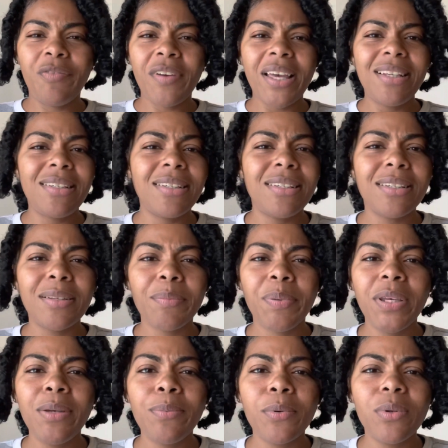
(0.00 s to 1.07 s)
faces and
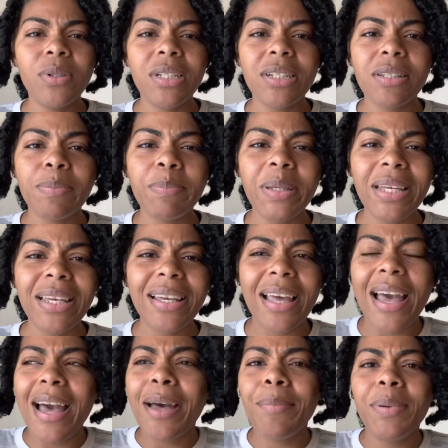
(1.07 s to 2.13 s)
people, just being
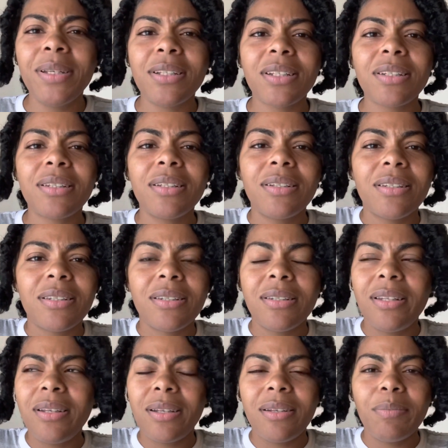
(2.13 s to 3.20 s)
happy, just
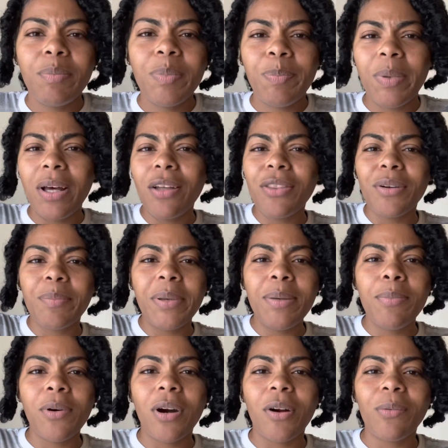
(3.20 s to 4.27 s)
the other
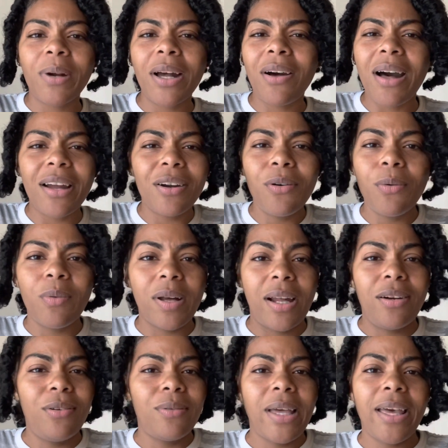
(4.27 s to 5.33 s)
people are around. I
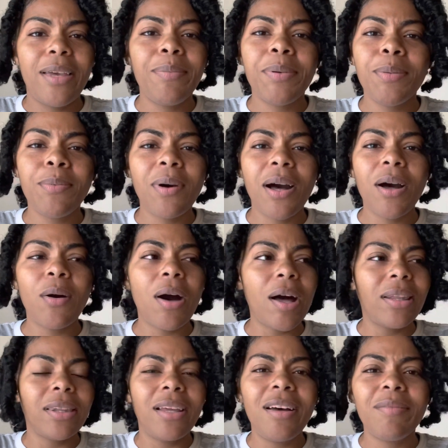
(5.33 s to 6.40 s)
don't hate people. I
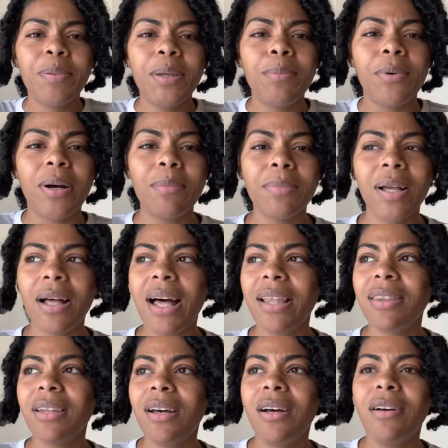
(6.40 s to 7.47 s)
love people.
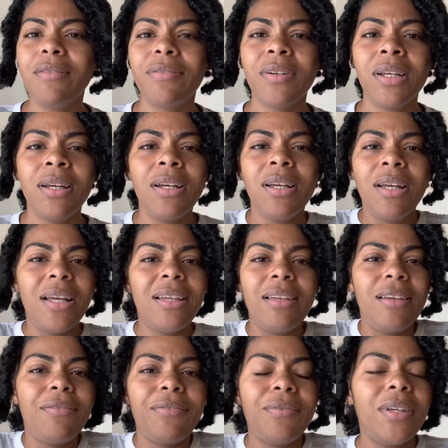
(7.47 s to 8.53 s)

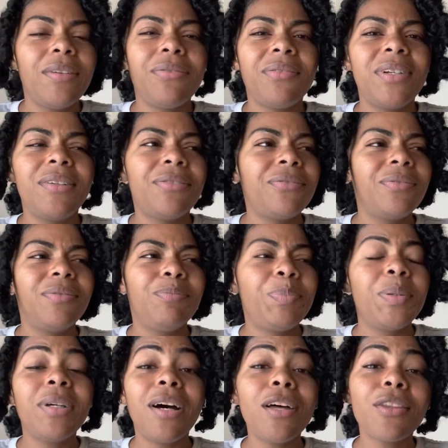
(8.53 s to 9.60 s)
If
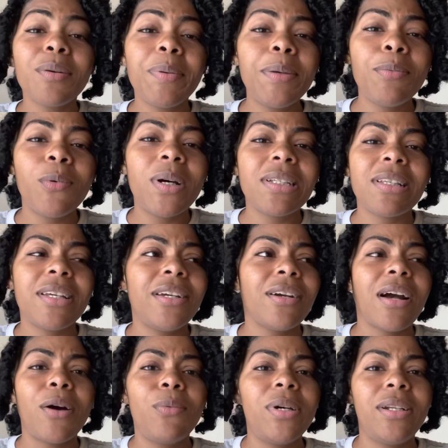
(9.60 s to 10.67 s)
other people wasn't
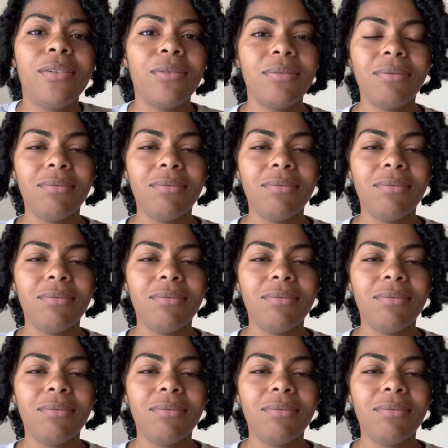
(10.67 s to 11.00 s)
here,